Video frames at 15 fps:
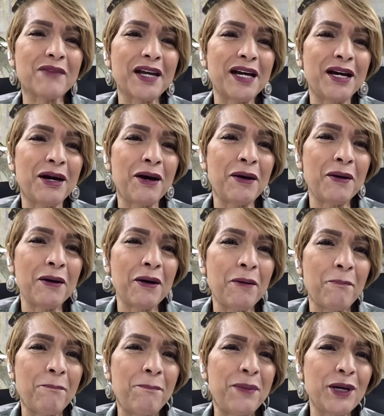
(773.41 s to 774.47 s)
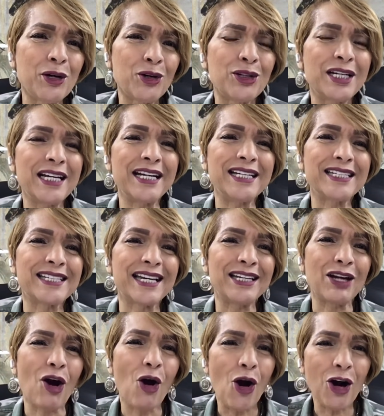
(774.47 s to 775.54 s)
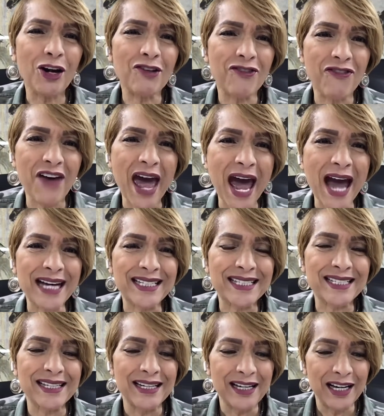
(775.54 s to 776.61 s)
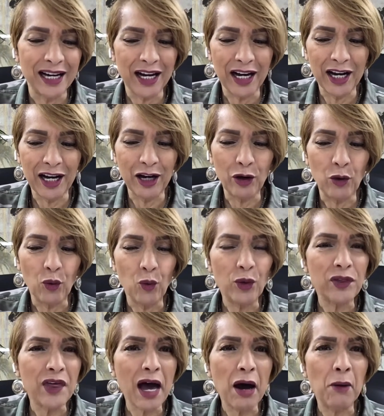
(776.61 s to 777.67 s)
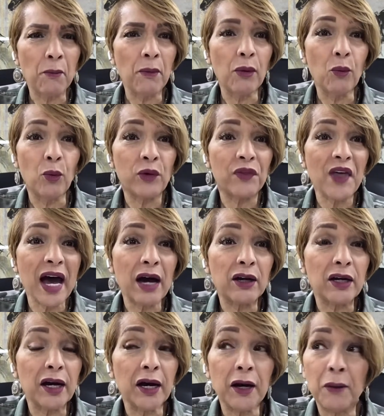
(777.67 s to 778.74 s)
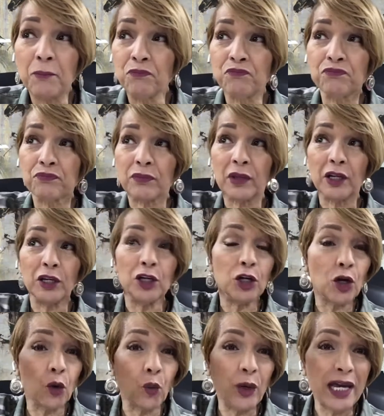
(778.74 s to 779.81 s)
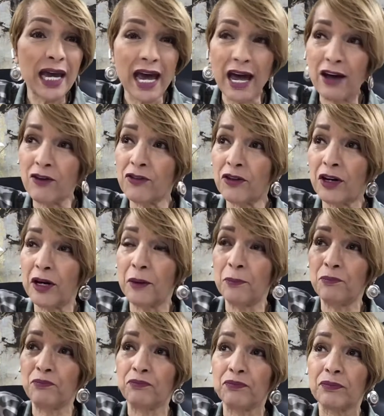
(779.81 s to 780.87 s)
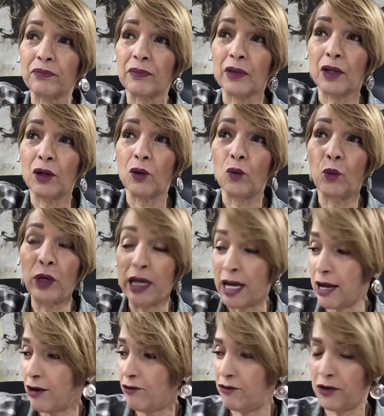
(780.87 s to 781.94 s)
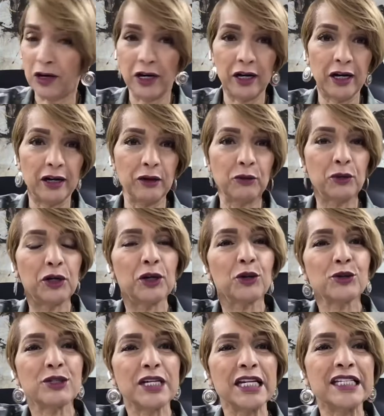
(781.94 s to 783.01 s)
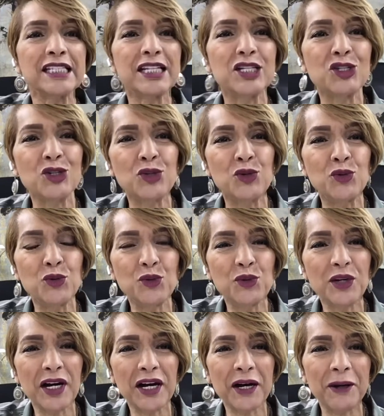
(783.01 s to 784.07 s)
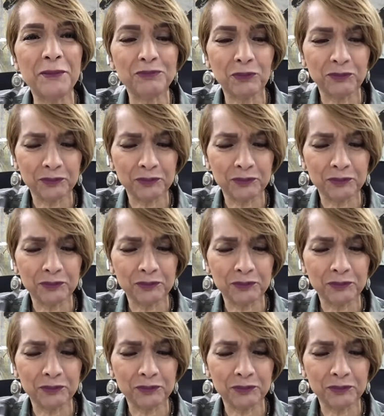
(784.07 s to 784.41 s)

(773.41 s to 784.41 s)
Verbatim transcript: uh, buildings and artifacts uh, without without um, you know we have um, we have uh, what are those things that you um,